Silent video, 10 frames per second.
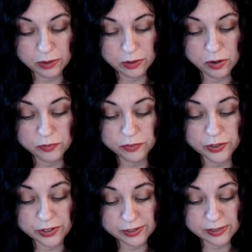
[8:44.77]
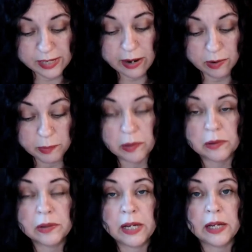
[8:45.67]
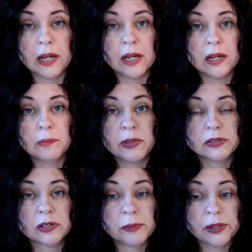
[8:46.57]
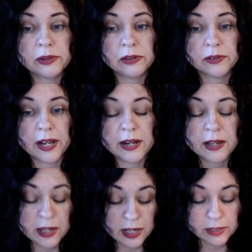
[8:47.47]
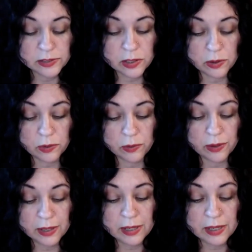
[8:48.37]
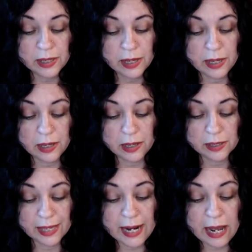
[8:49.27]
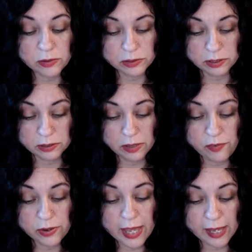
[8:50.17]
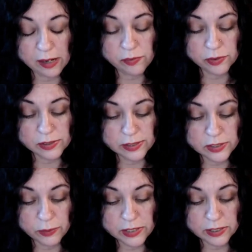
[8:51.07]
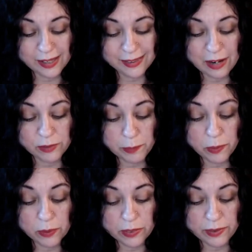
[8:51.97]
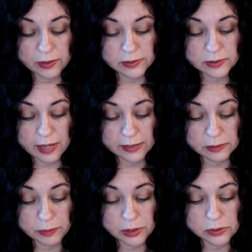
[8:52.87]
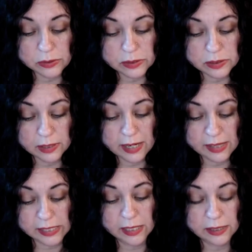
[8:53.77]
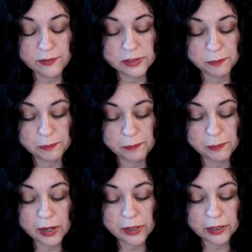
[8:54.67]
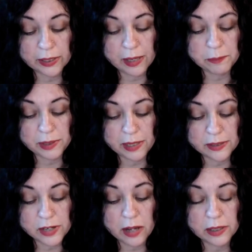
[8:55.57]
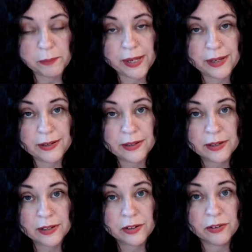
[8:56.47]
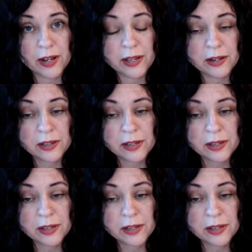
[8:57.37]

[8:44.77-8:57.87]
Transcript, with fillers: overt, terrible uh, abuser mode, right? So uh, get out if you can. If you're in a situation like that, report this as abuse. Anything that leaves a mark can be documented, right?